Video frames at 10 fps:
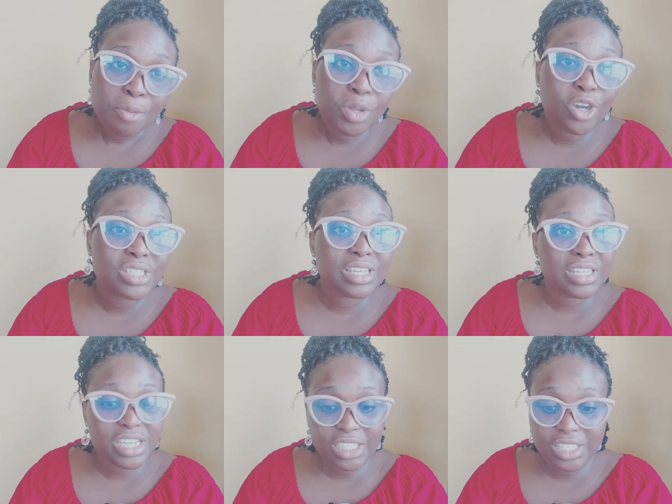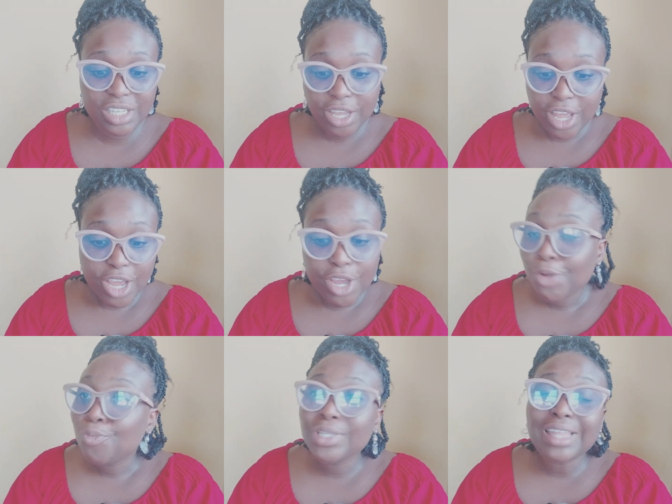because it needs,
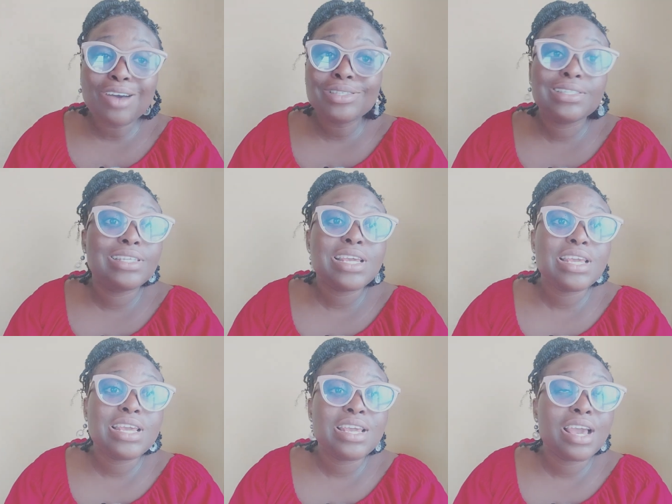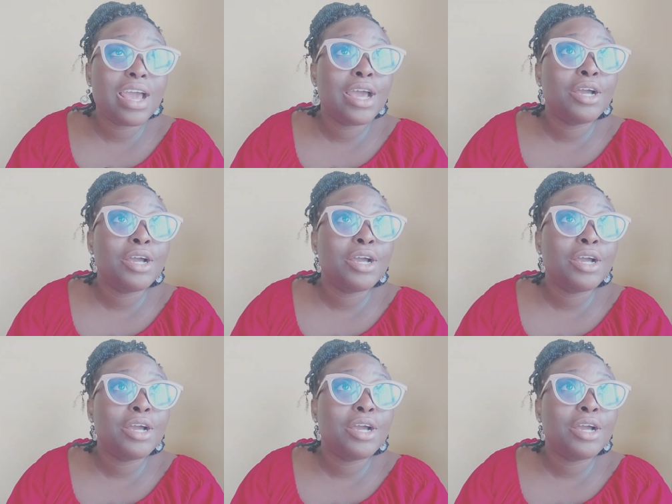without the